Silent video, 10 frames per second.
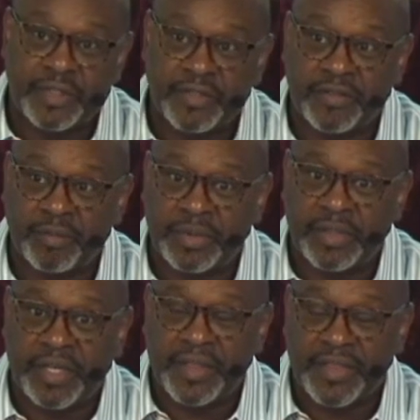It is a
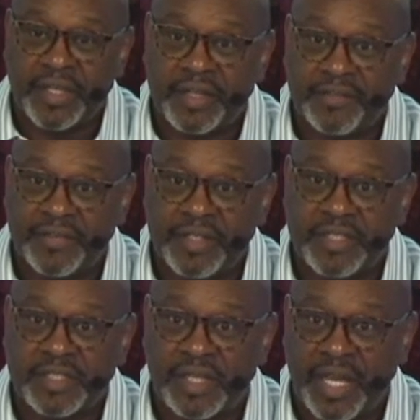book. I think I
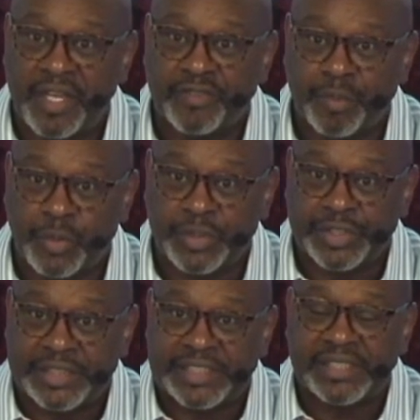finished the last
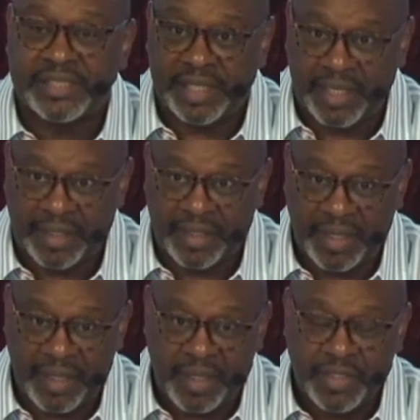portion today
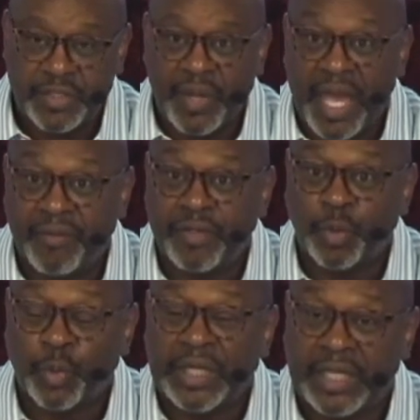to have it
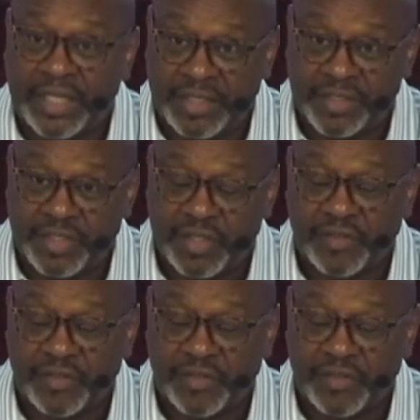relaunched.